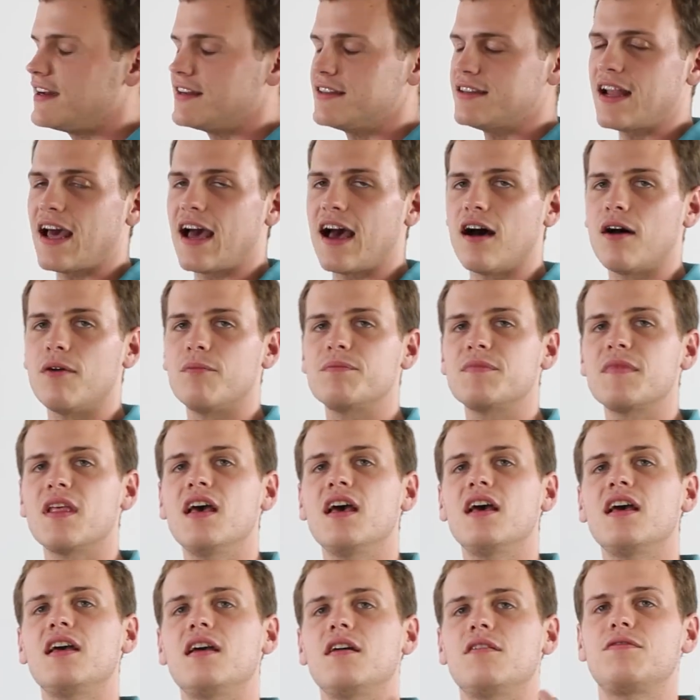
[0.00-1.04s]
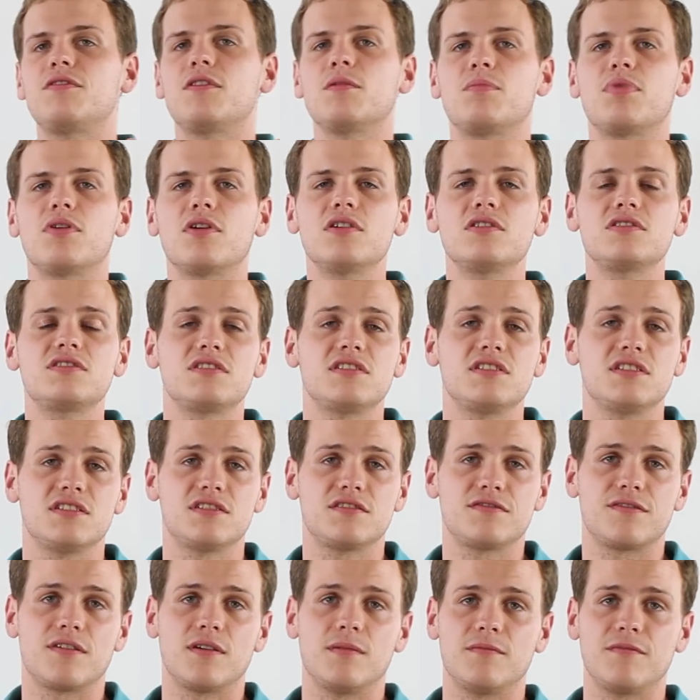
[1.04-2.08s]
Now, if the person is
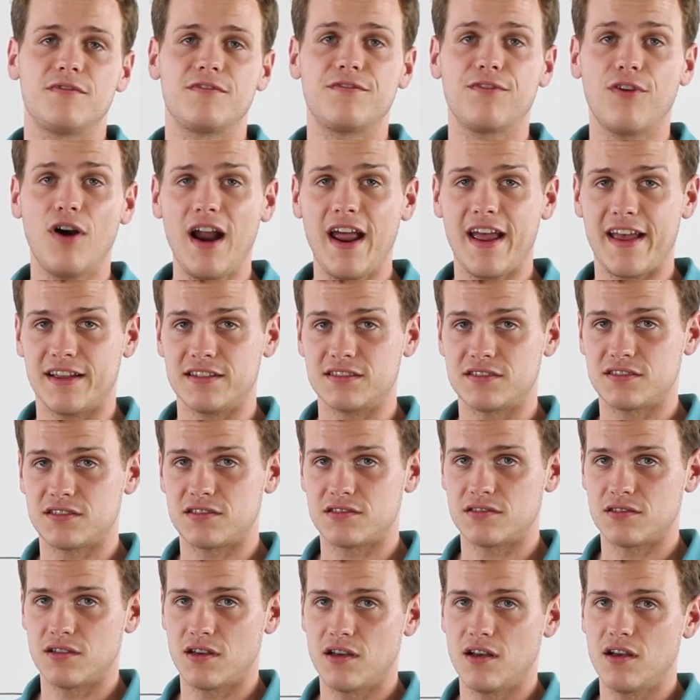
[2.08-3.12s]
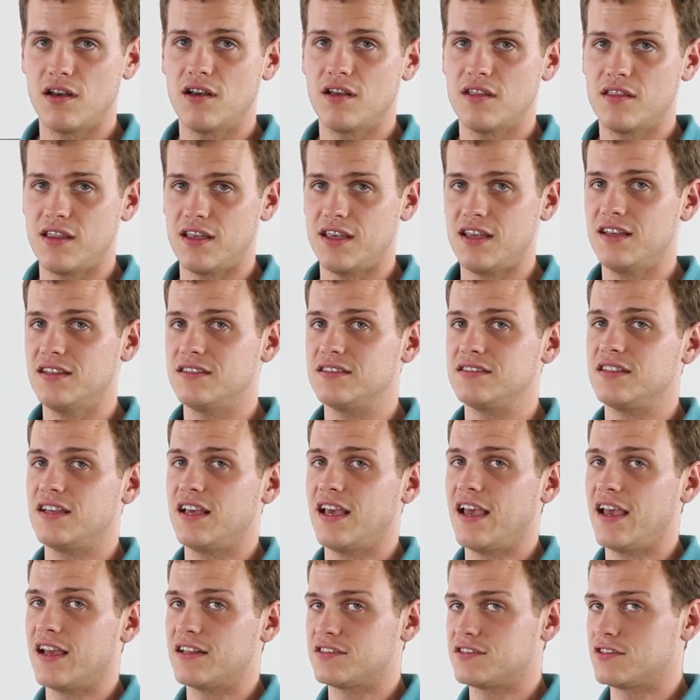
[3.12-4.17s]
from France, the easy
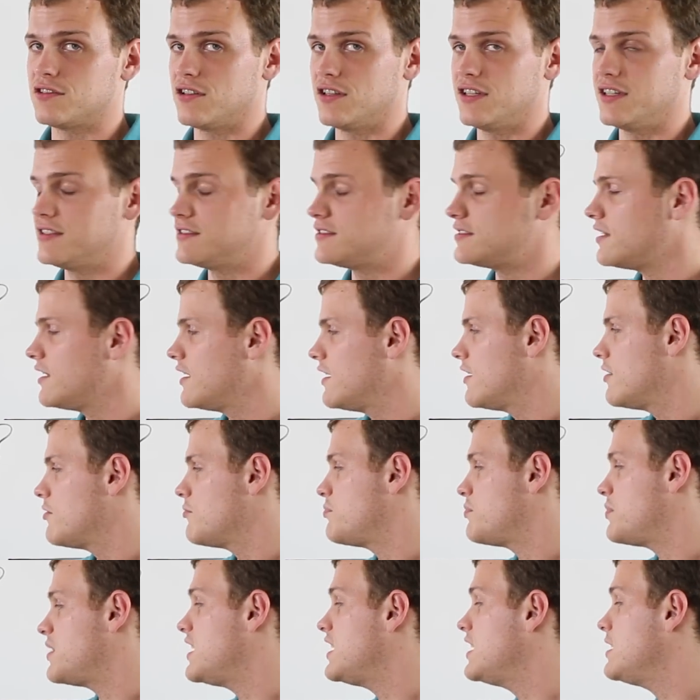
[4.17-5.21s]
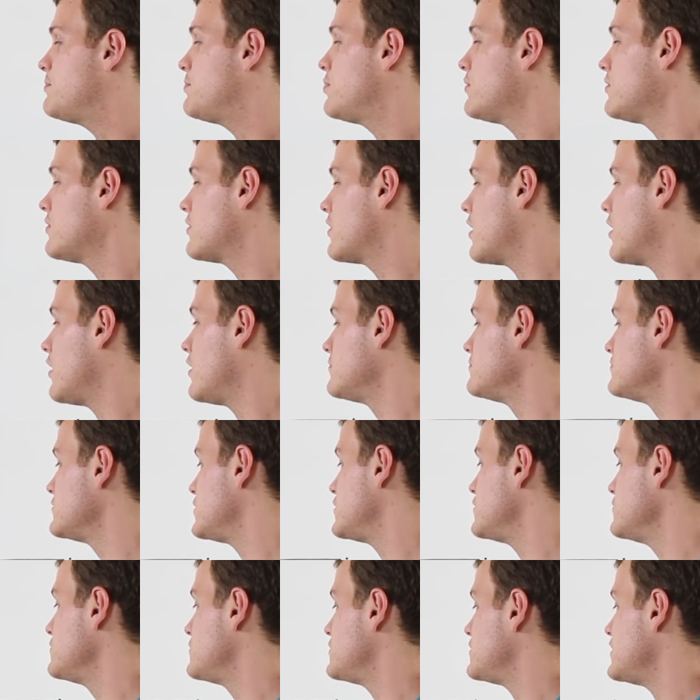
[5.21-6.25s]
answer is, people come
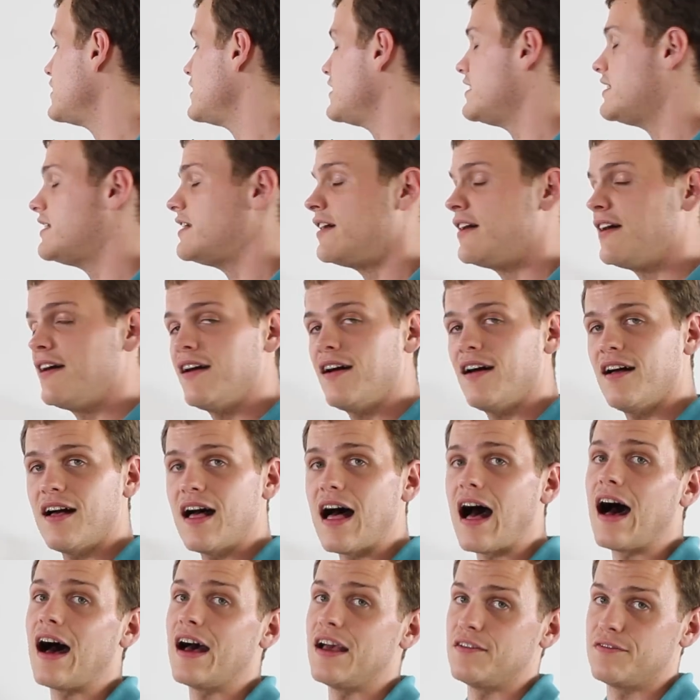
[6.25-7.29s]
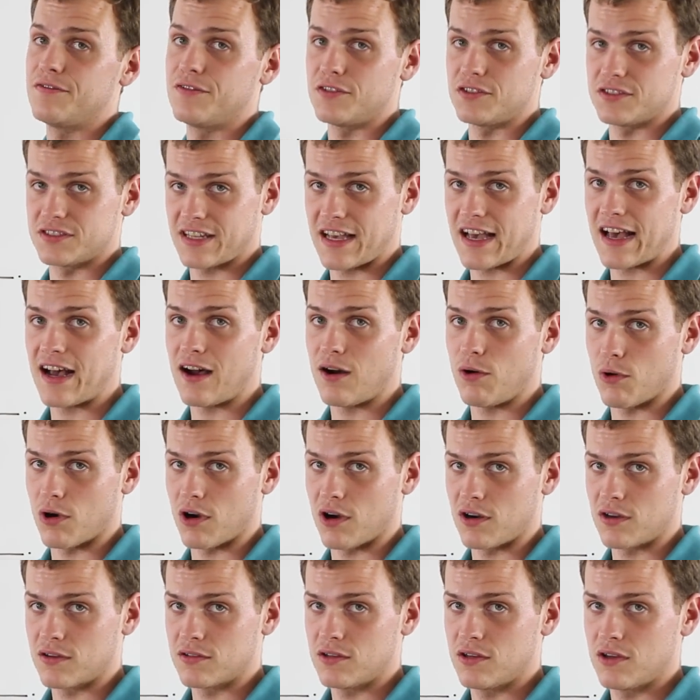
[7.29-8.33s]
to see Eiffel
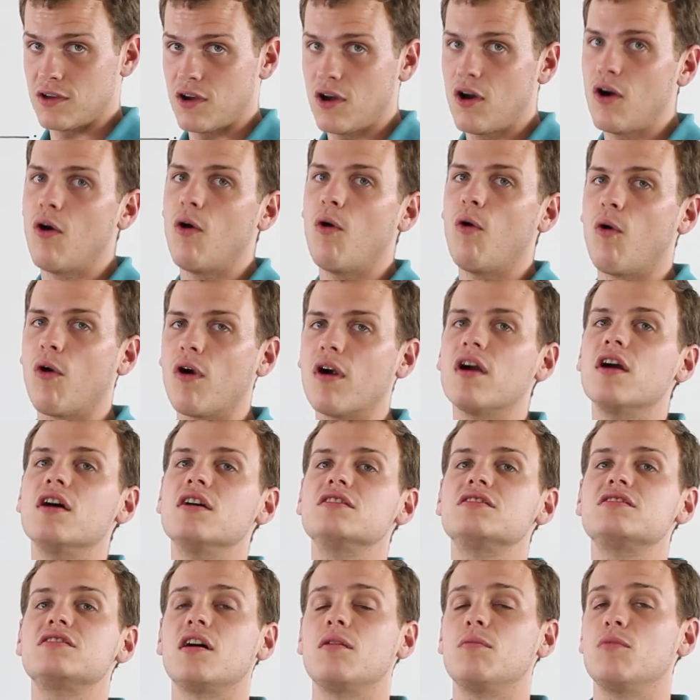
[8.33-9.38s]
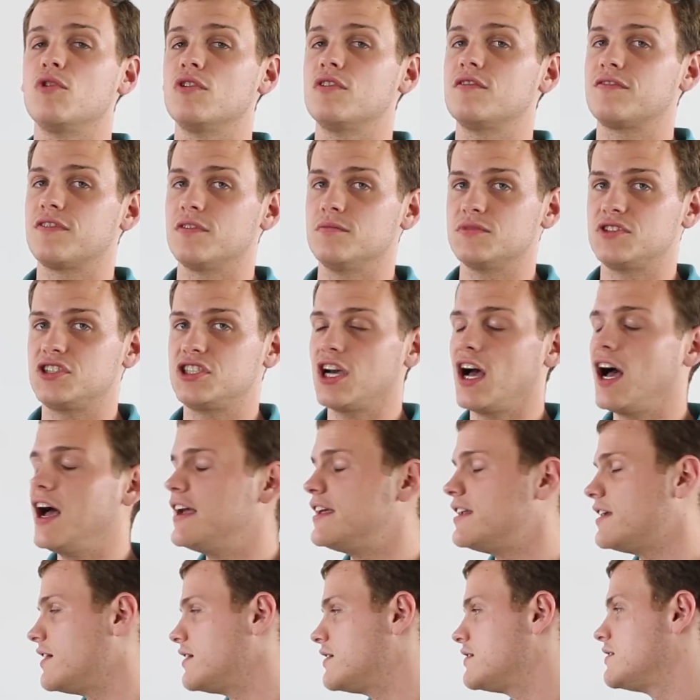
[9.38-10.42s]
Tower. Or someone from
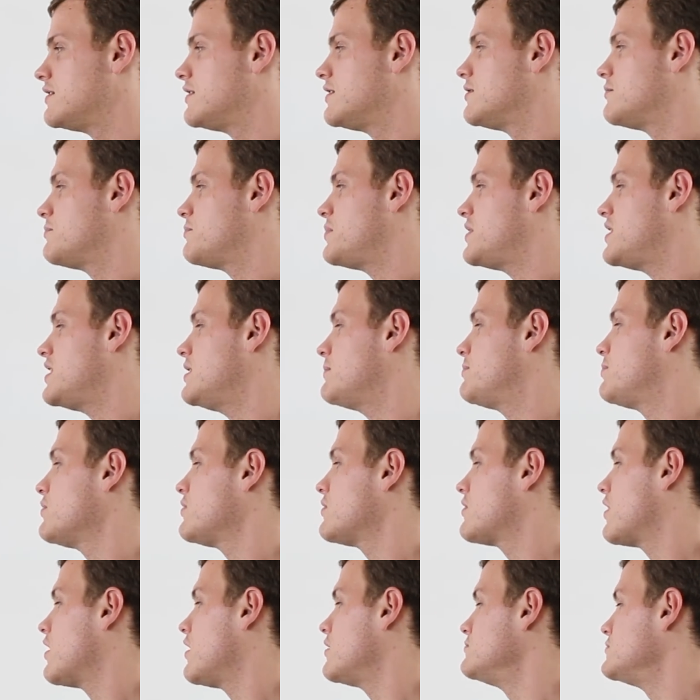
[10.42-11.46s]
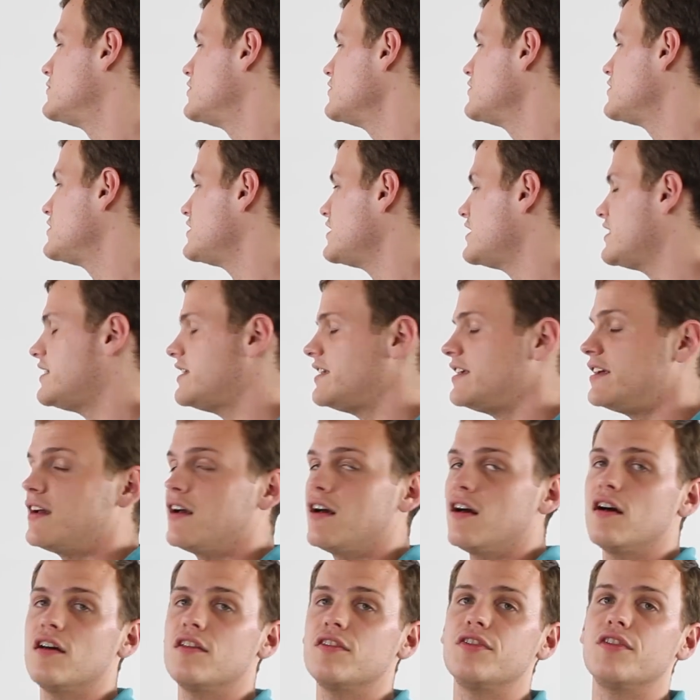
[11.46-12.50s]
China, people come to see
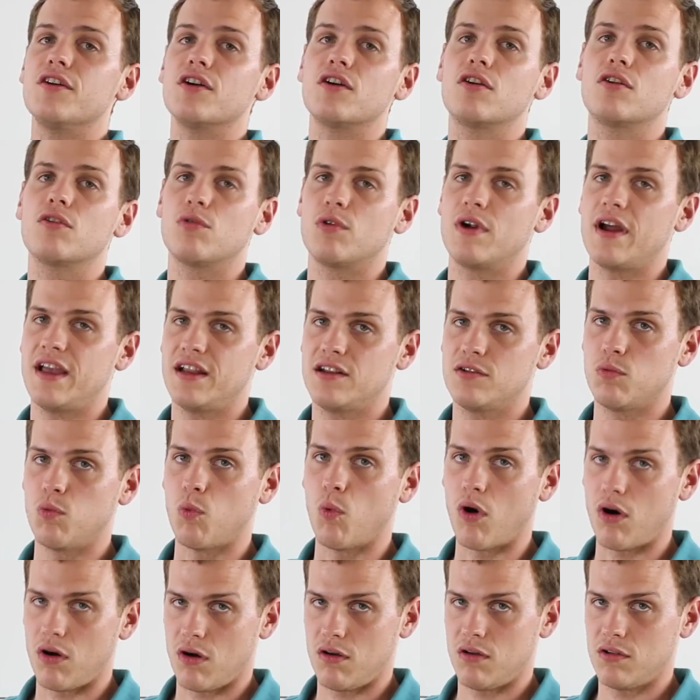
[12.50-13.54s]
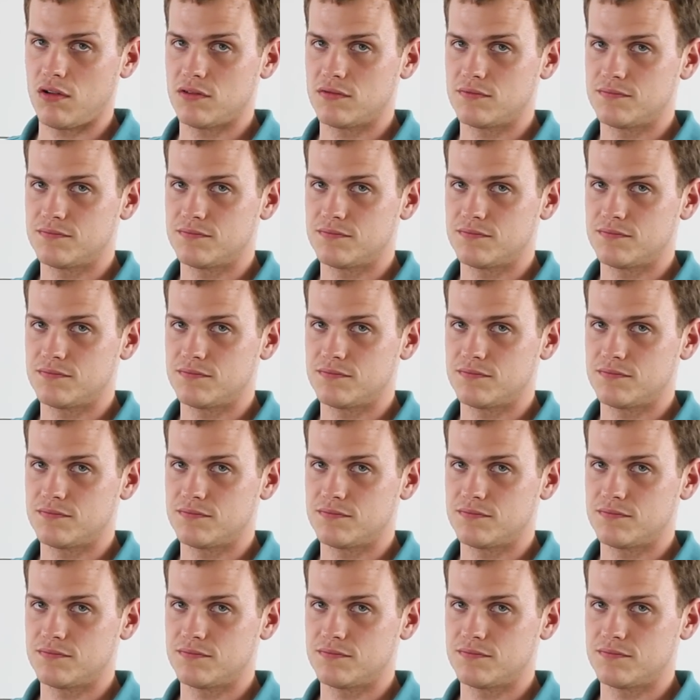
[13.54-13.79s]
the Great Wall.